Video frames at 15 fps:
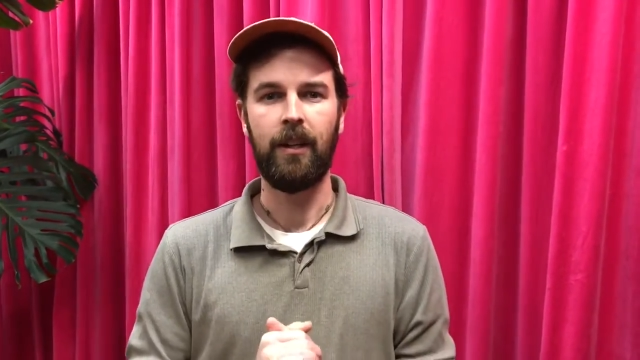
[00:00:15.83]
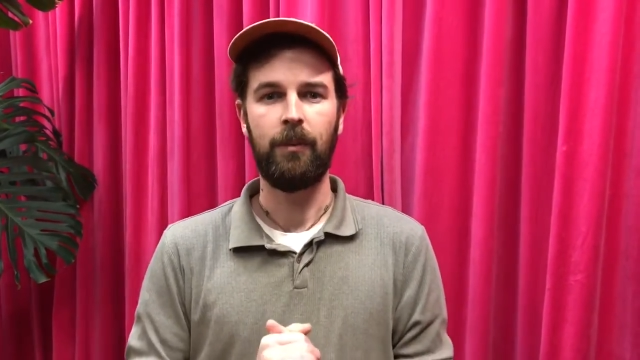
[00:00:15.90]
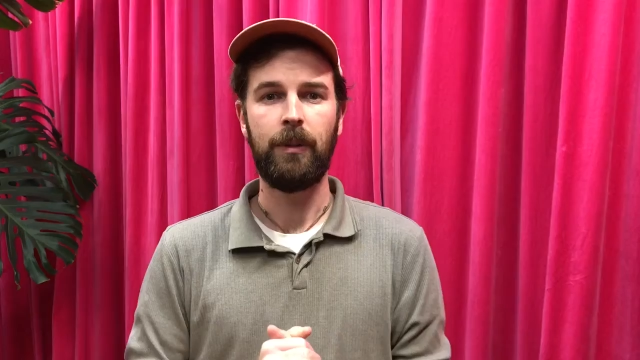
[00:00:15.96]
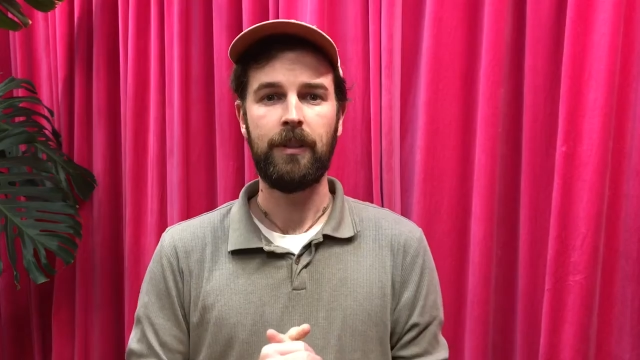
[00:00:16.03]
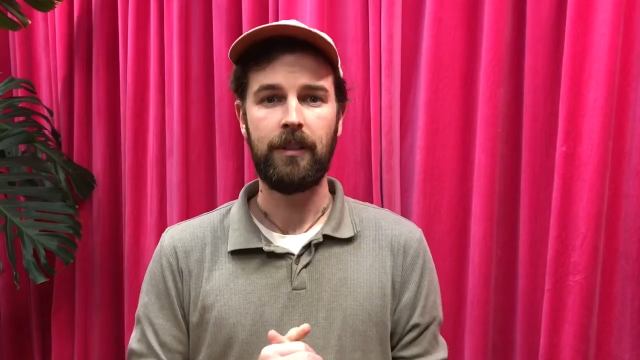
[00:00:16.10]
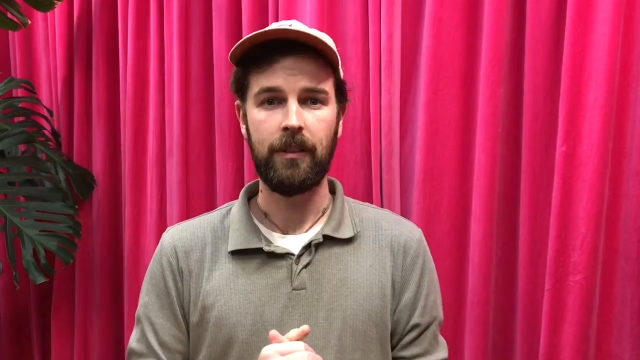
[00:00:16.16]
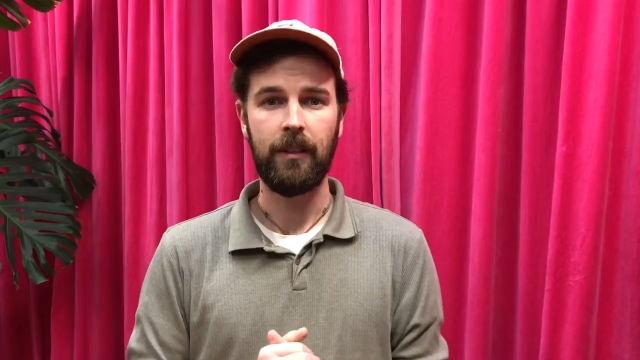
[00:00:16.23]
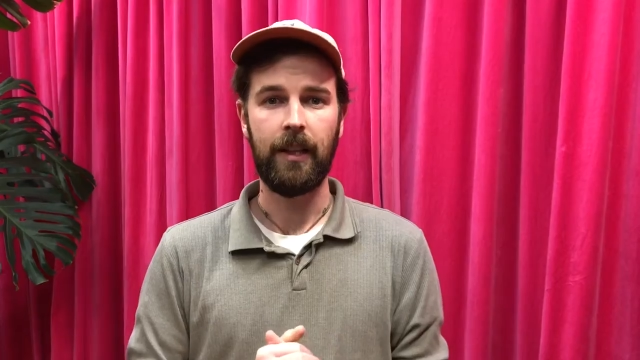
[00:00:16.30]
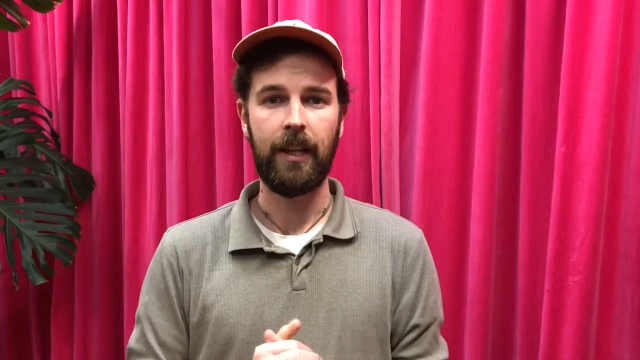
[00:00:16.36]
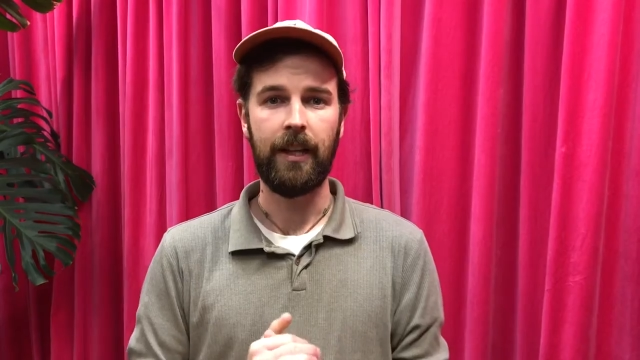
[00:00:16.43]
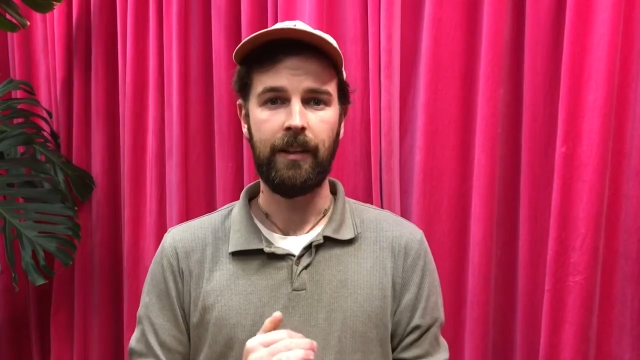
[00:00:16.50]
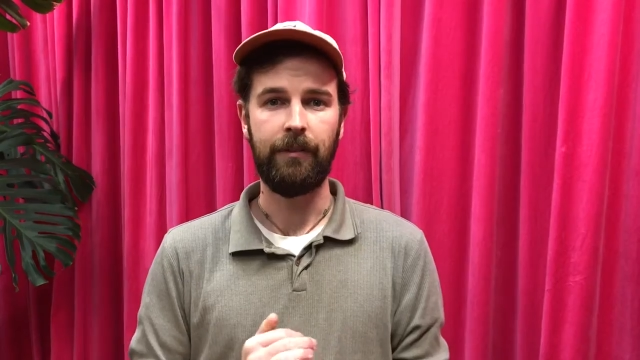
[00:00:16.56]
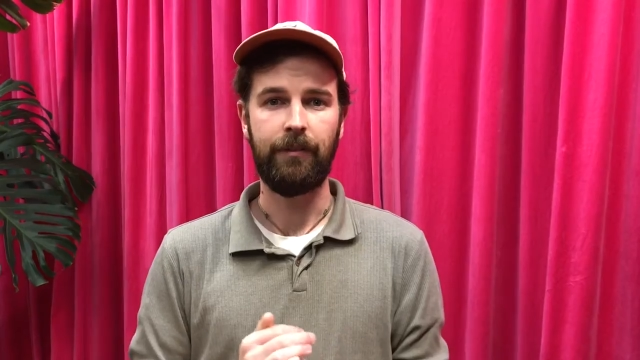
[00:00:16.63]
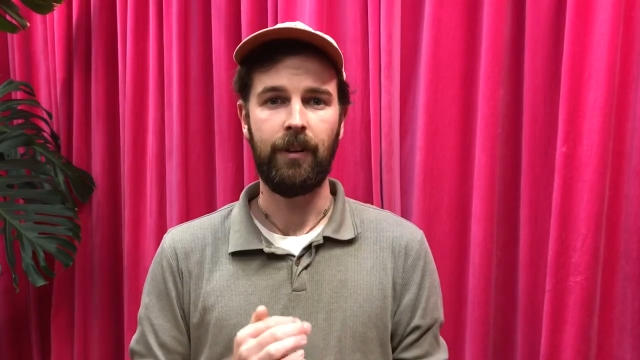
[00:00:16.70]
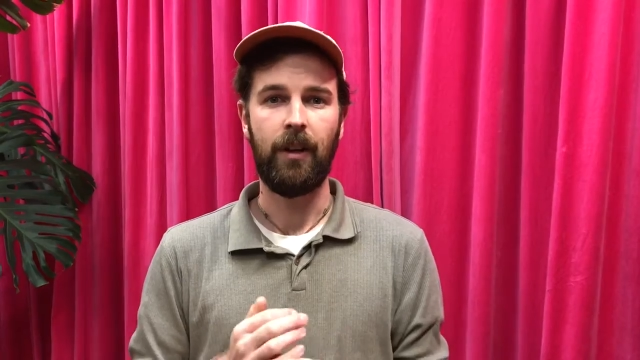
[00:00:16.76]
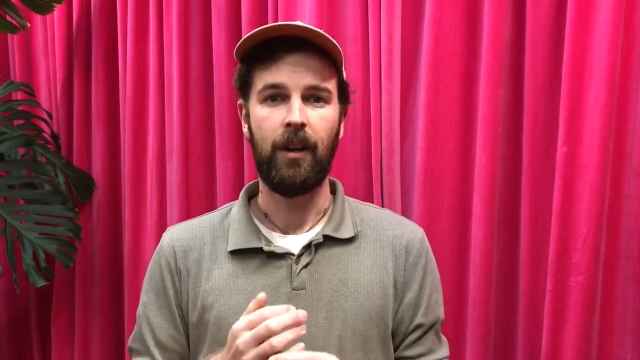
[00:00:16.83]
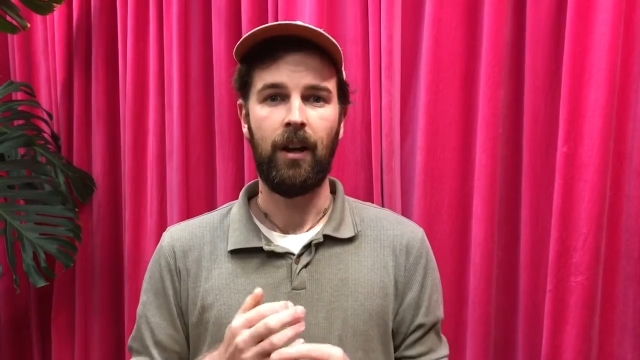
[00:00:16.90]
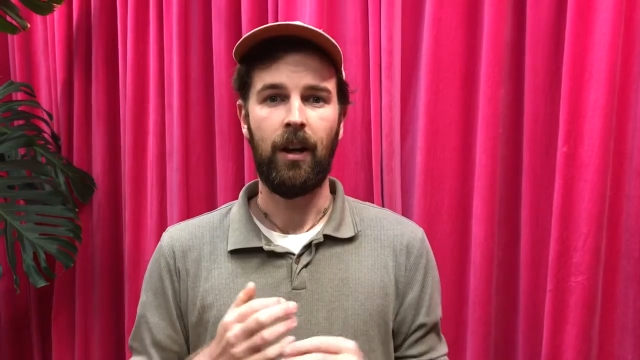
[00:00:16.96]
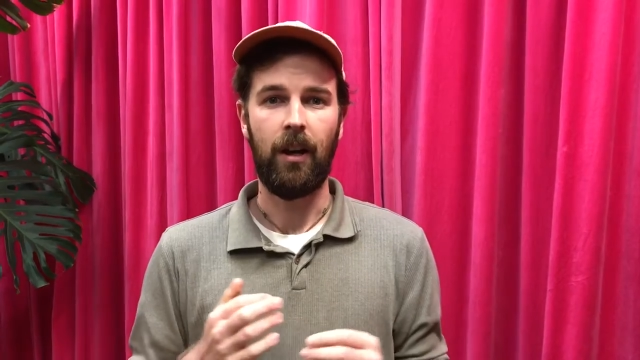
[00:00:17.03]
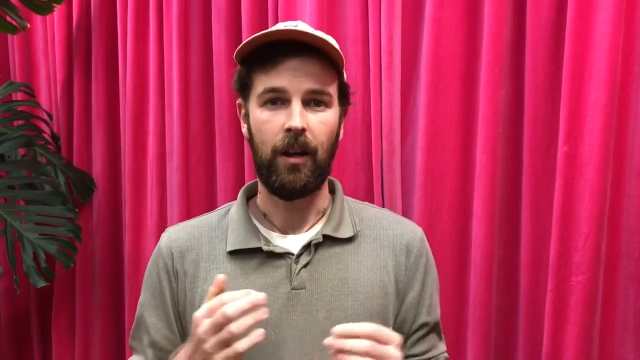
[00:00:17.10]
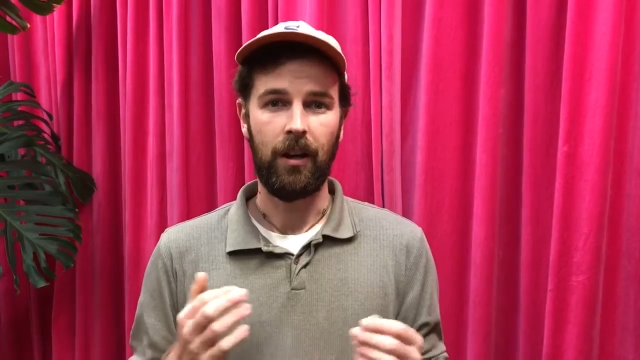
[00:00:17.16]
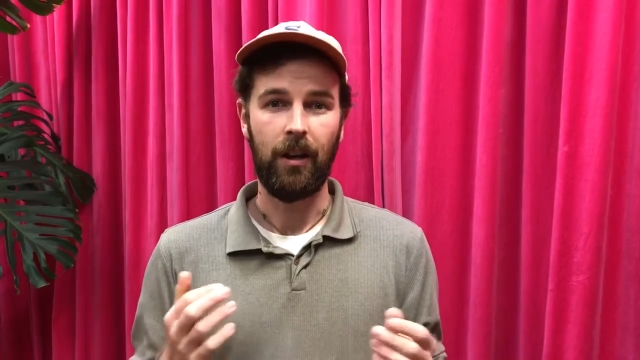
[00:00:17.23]
We still have
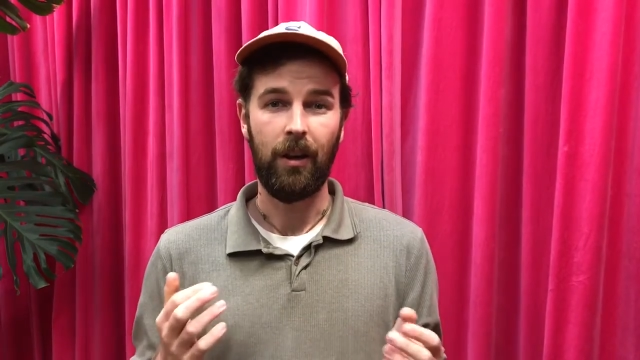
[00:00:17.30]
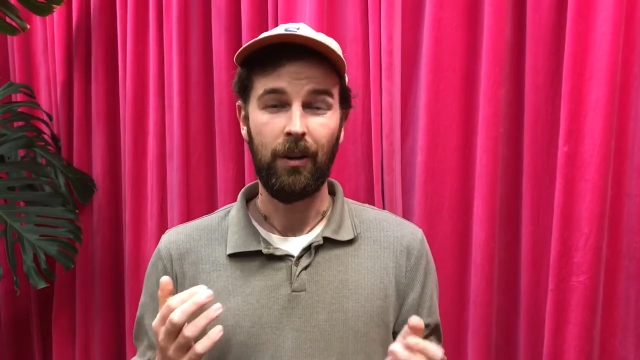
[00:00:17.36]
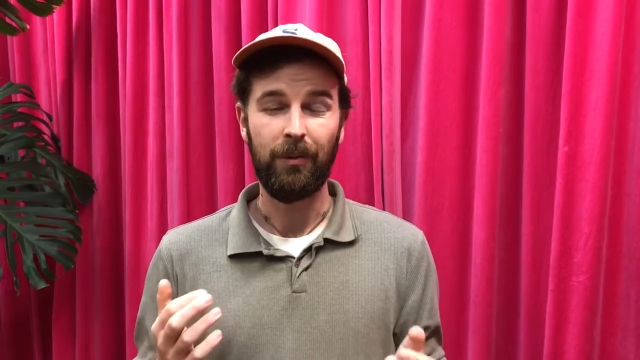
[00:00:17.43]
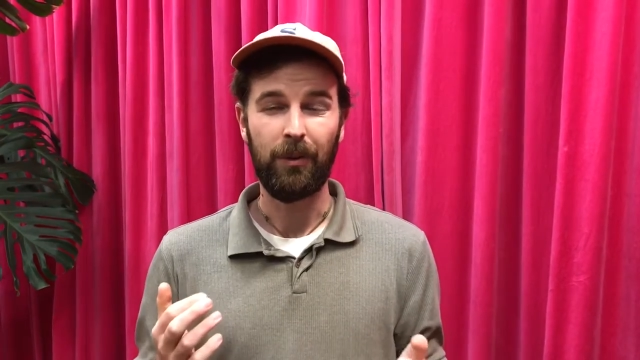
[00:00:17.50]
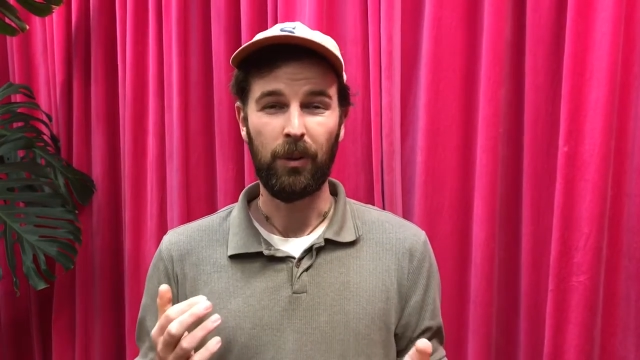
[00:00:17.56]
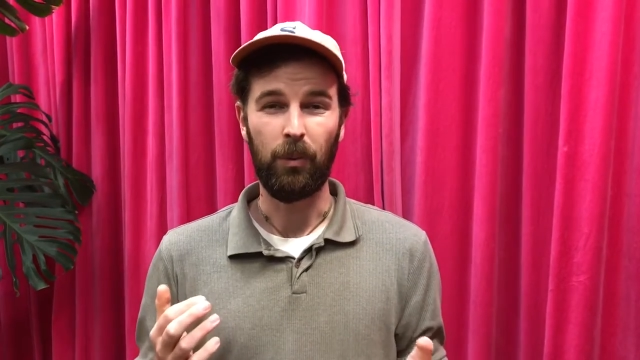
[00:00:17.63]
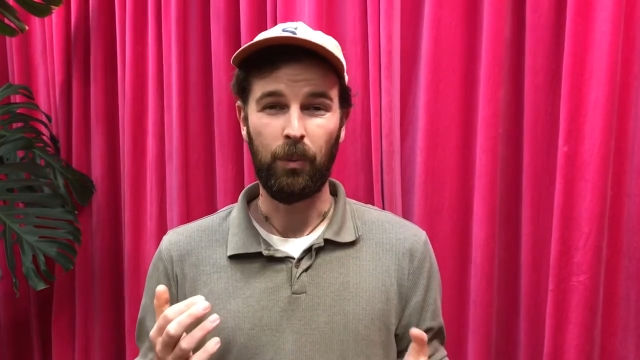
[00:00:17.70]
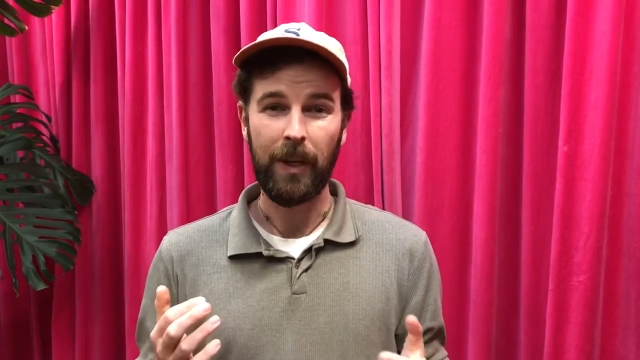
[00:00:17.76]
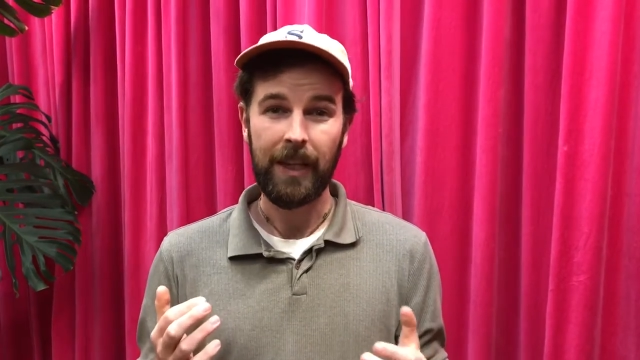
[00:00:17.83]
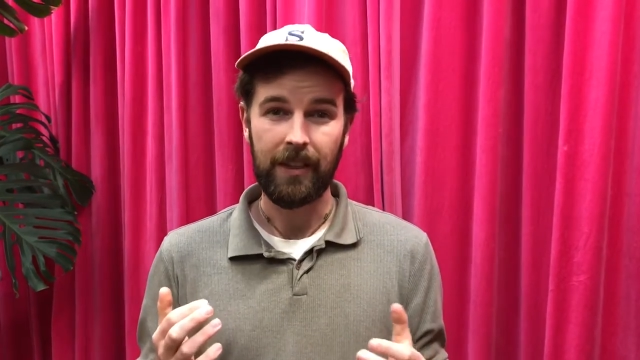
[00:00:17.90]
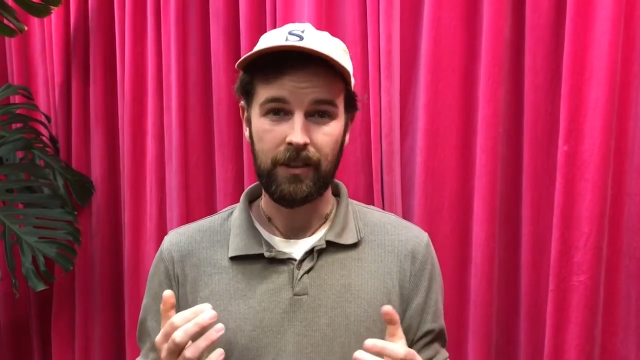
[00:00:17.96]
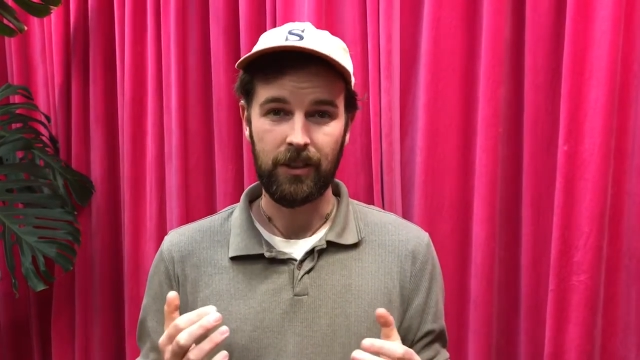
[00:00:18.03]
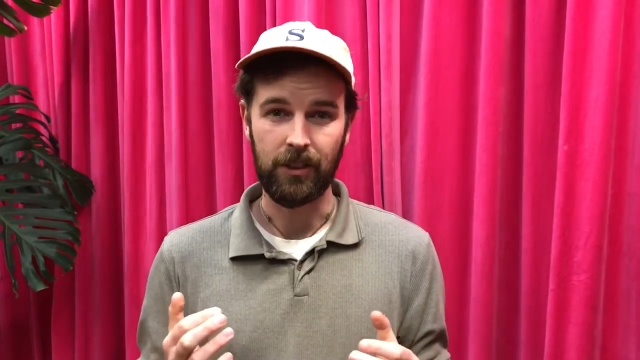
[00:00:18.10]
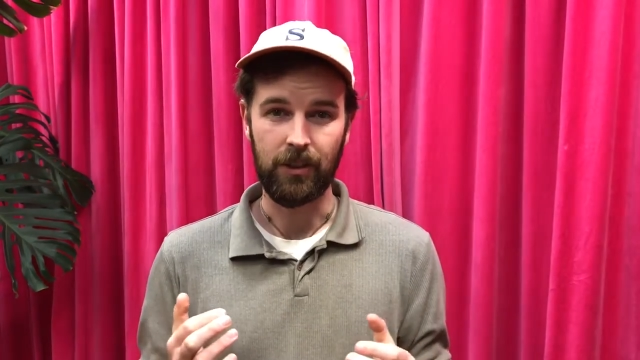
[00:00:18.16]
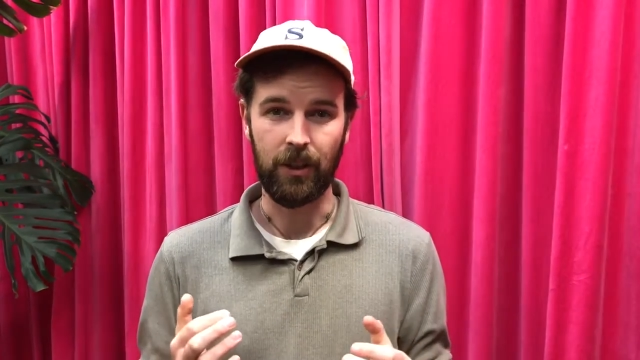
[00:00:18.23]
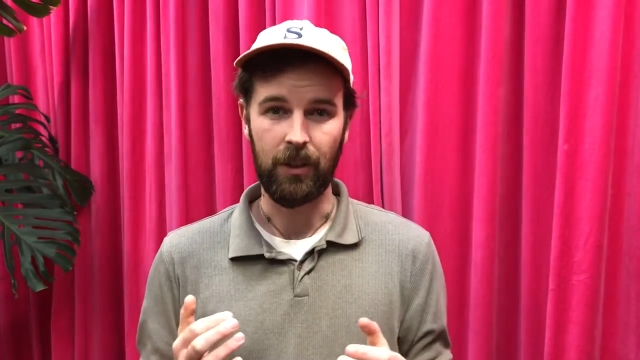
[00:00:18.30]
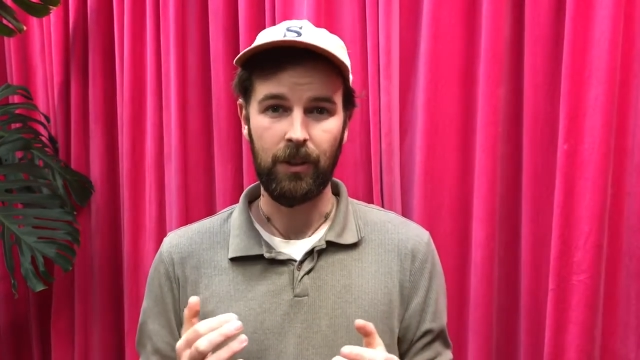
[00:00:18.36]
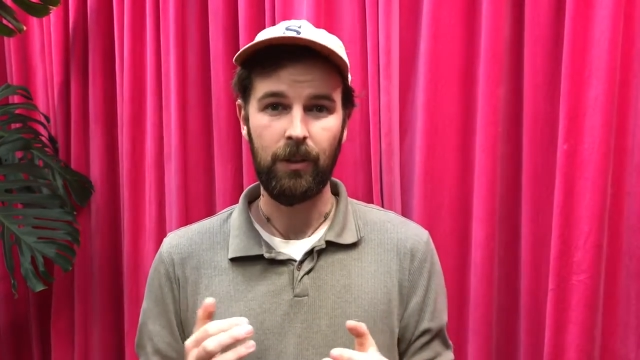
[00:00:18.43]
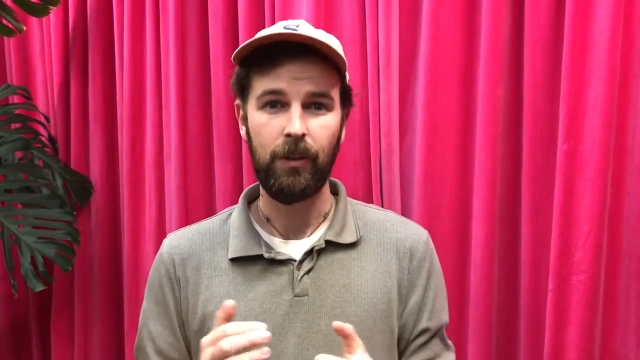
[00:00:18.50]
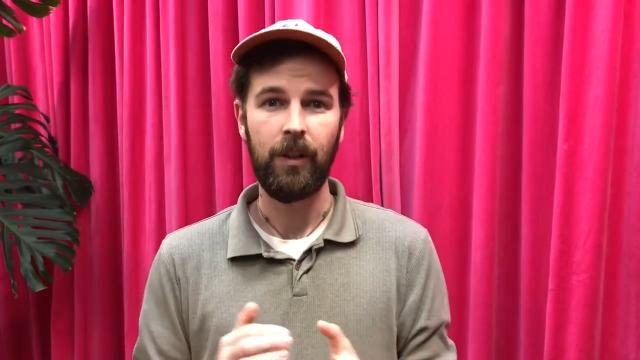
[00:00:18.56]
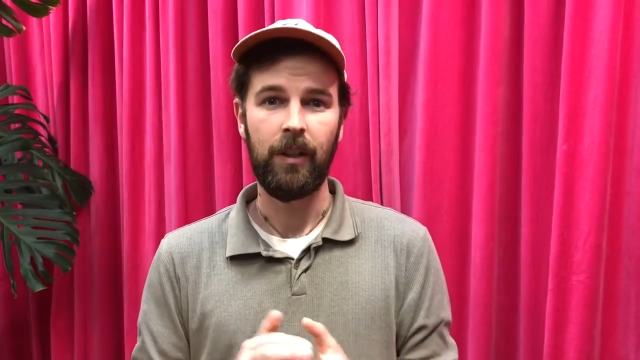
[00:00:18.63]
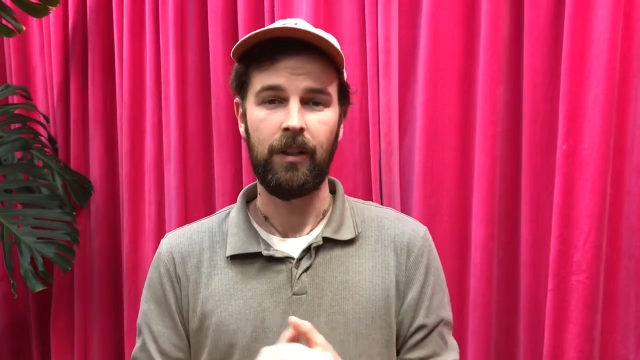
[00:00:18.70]
over a week to
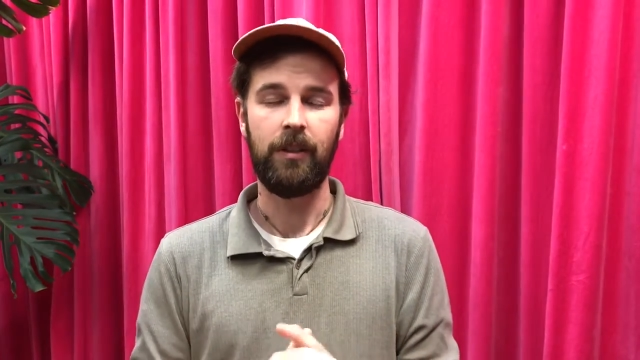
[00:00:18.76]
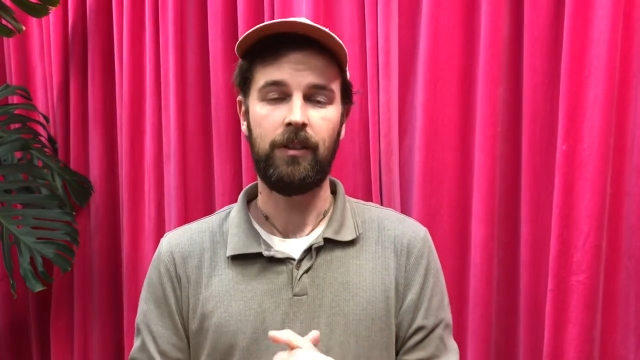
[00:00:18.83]
go,